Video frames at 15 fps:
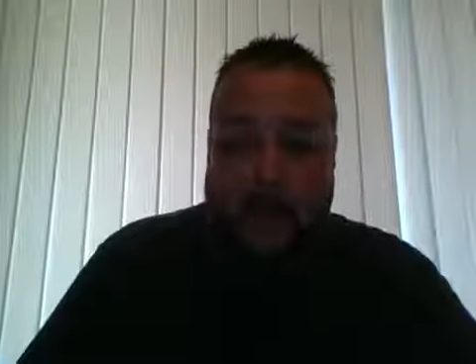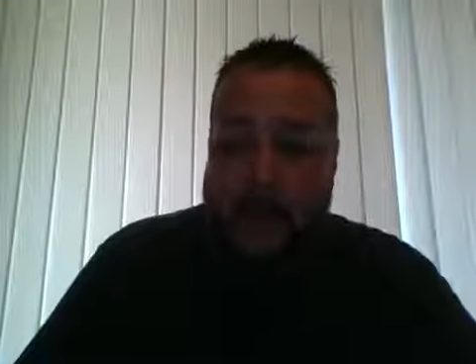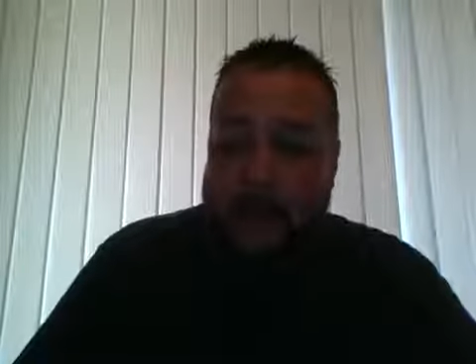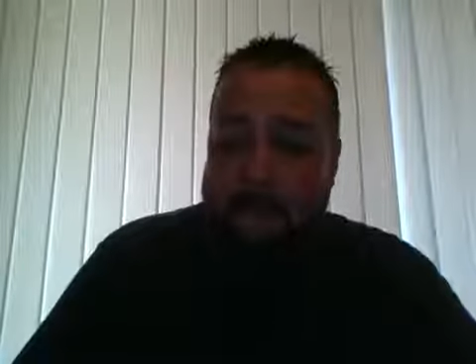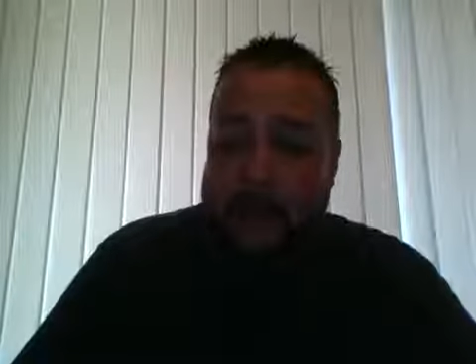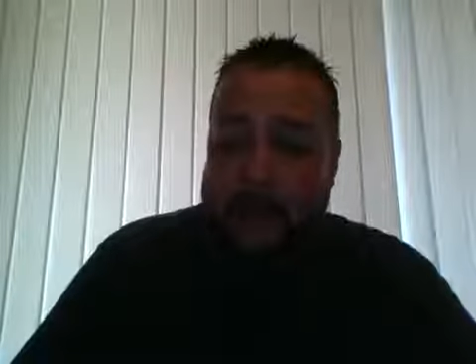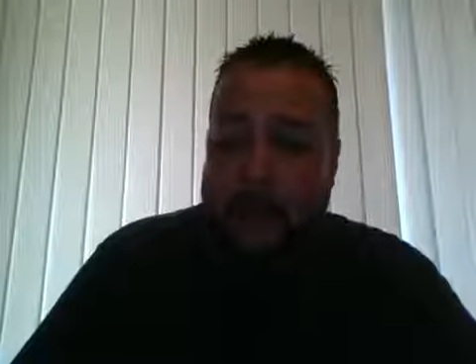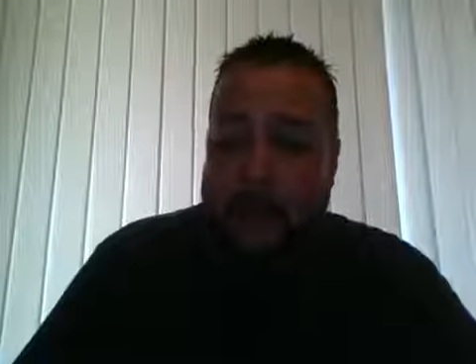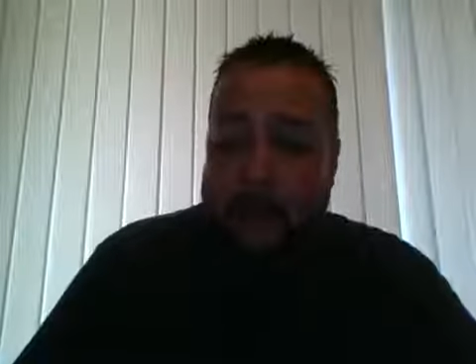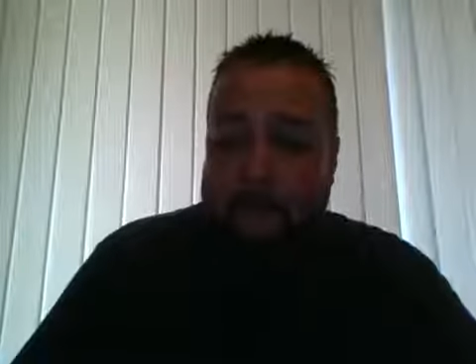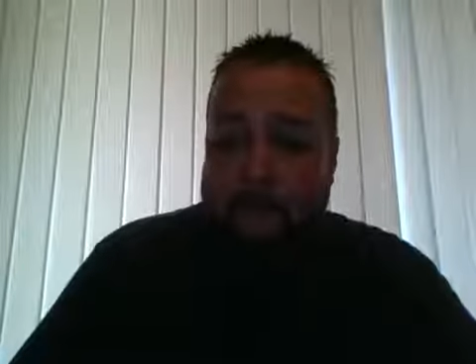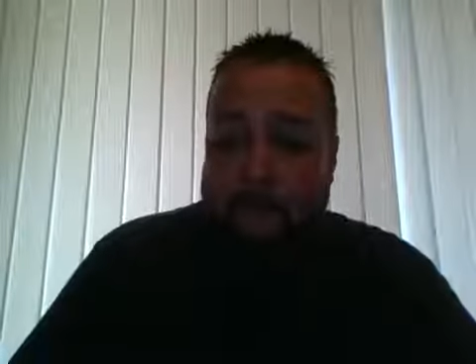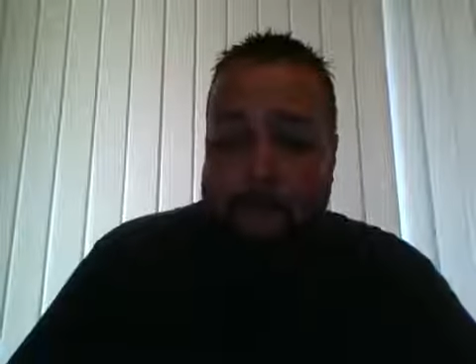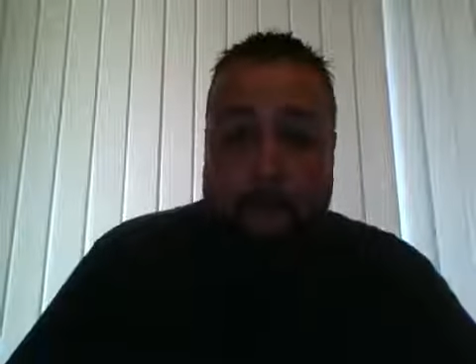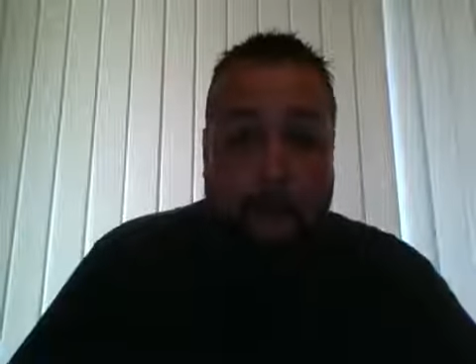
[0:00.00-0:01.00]
You have to
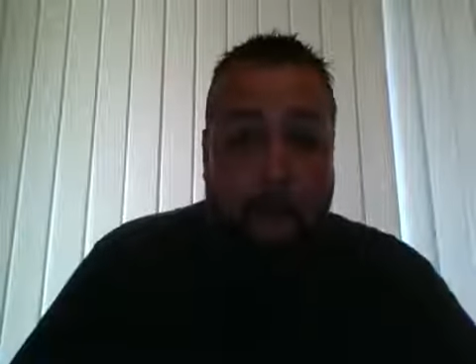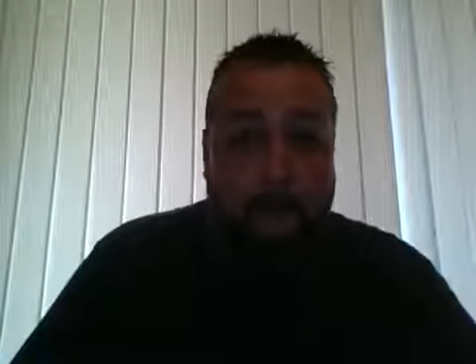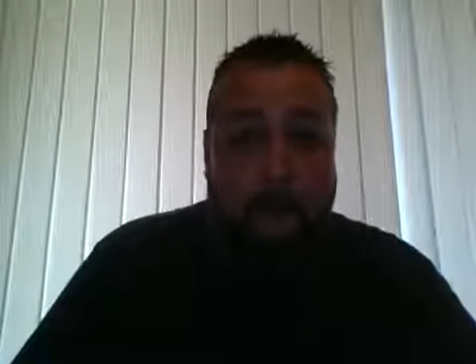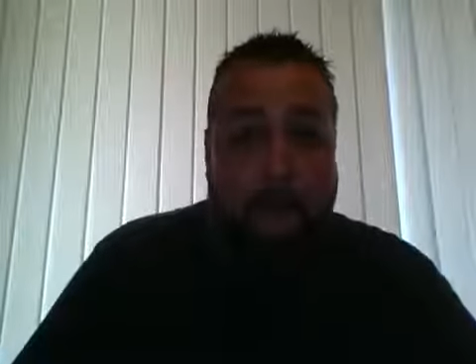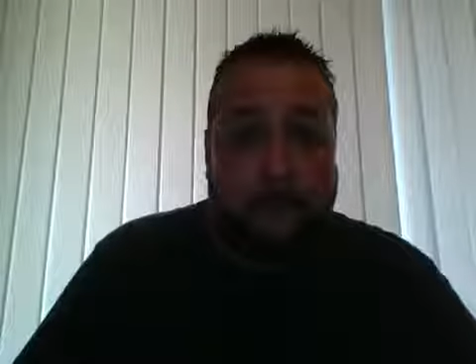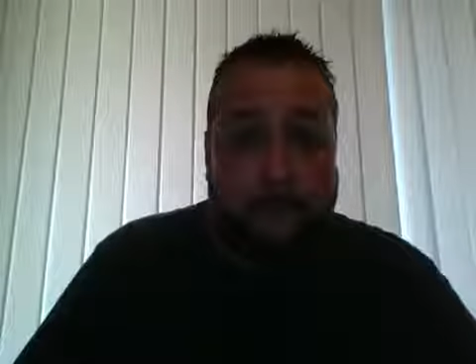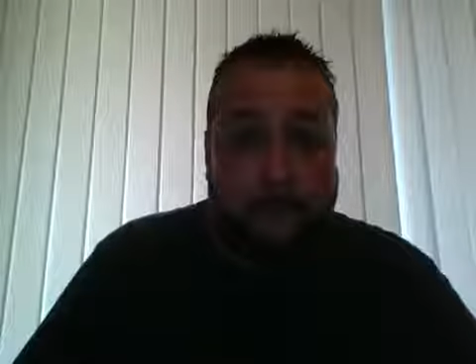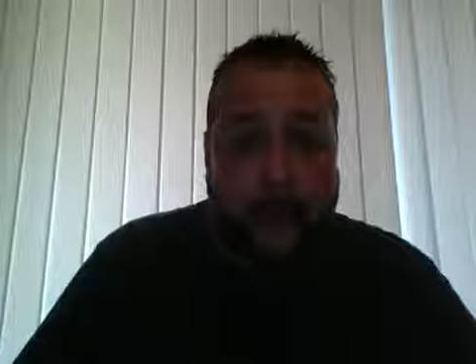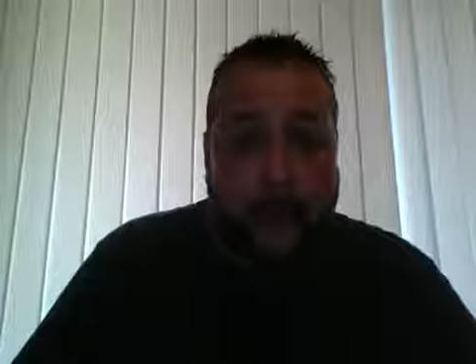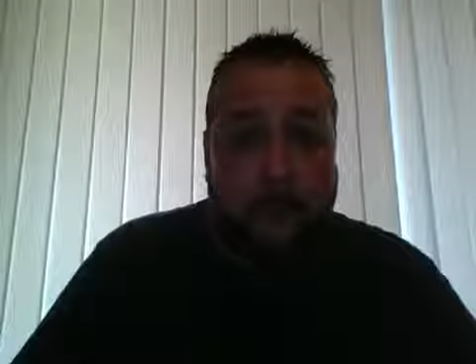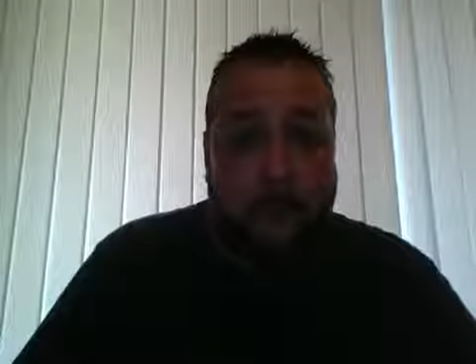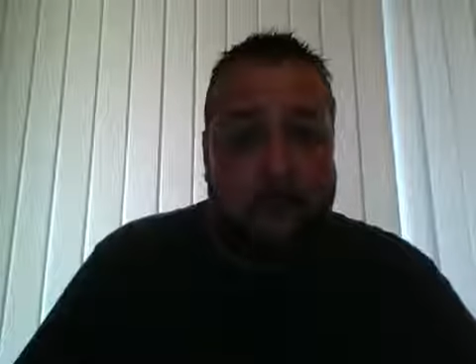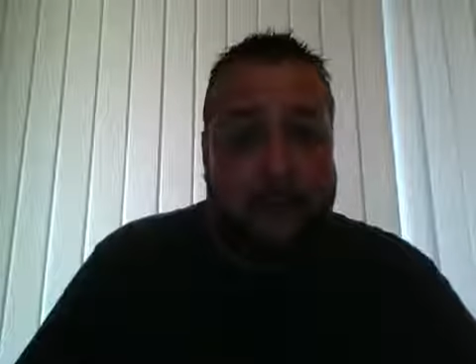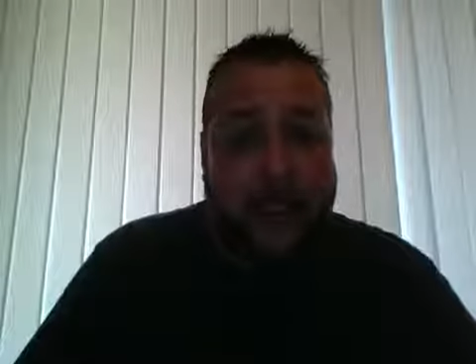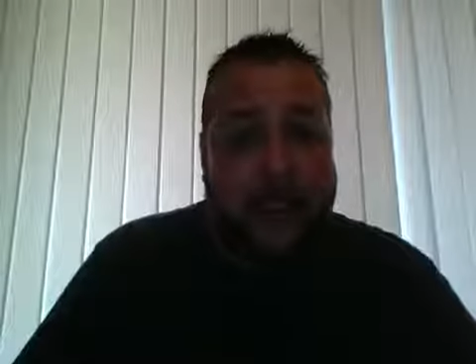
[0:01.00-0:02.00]
have fruit that
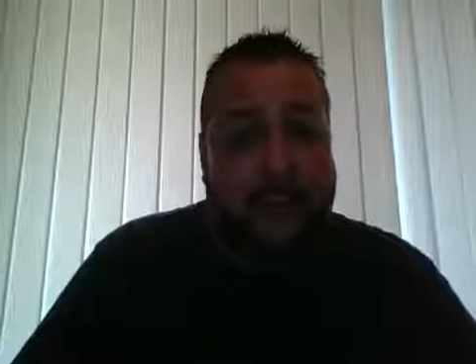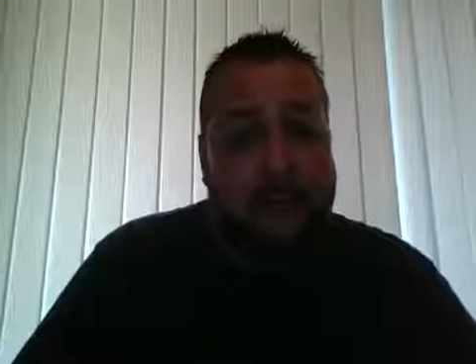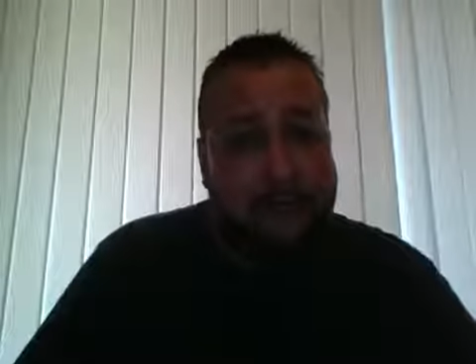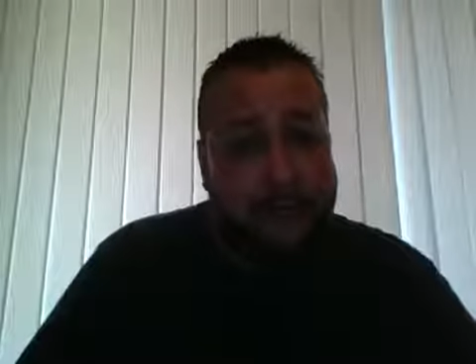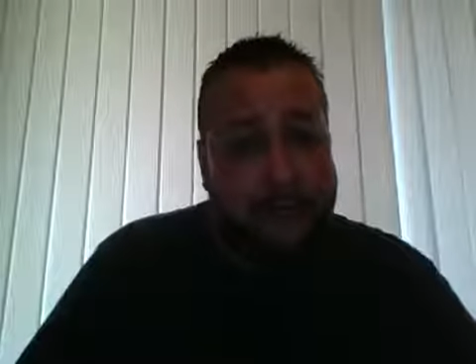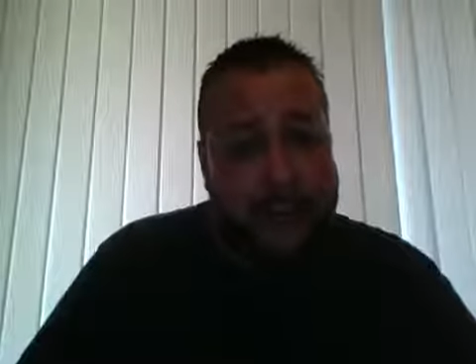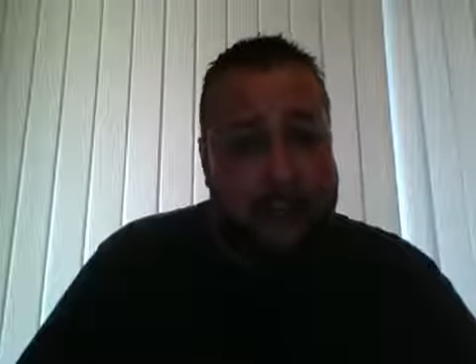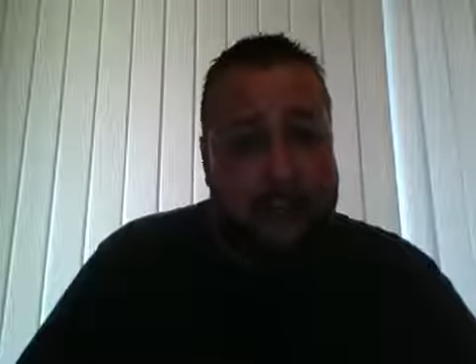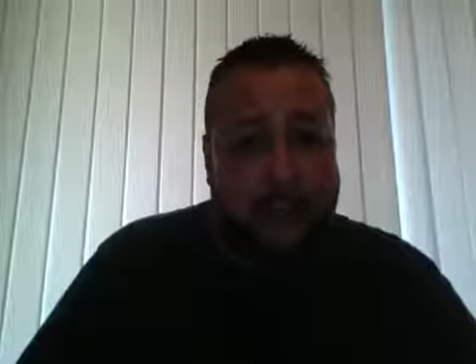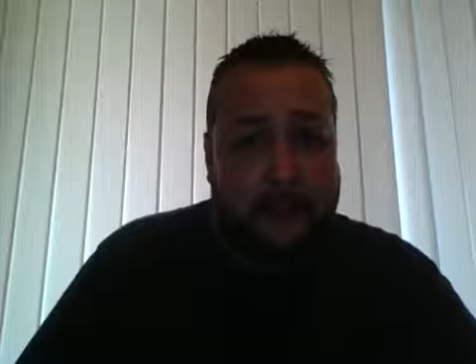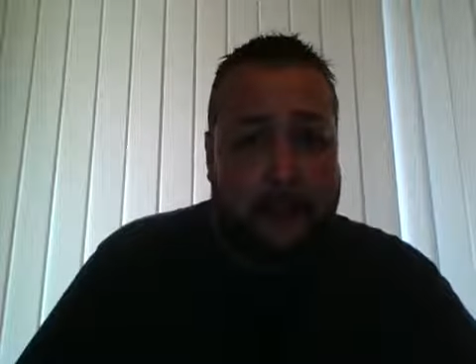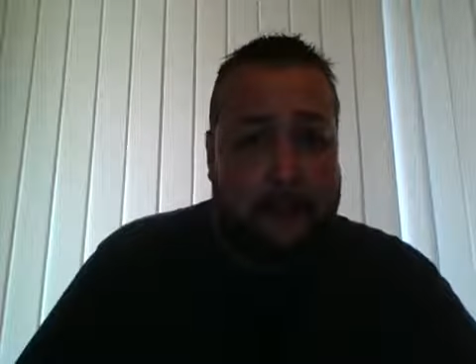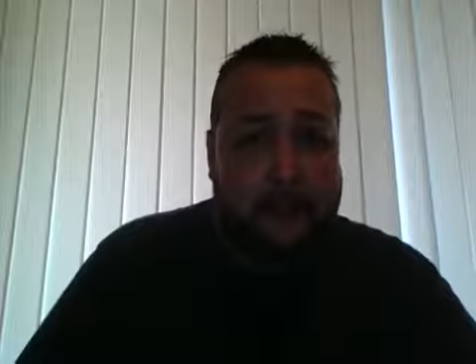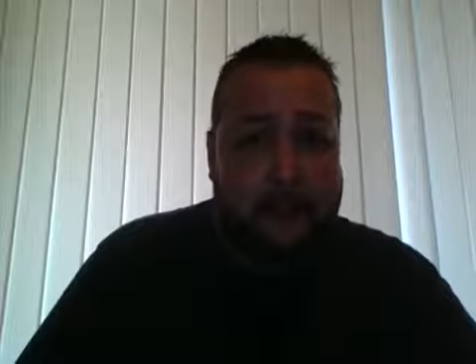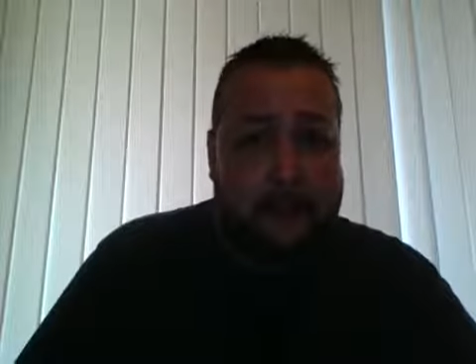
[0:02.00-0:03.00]
follows that confession.